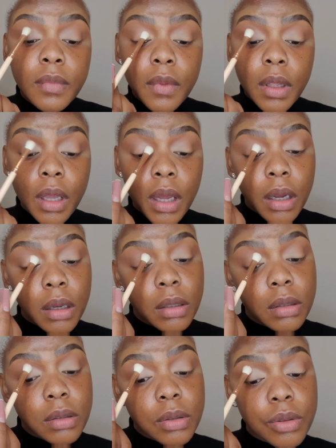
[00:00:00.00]
yeah,
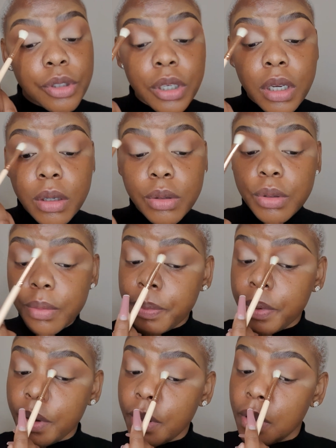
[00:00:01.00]
so shout out to
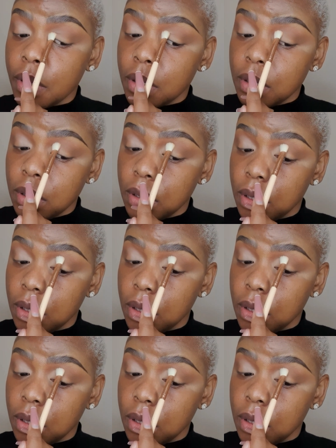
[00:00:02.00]
Pearl,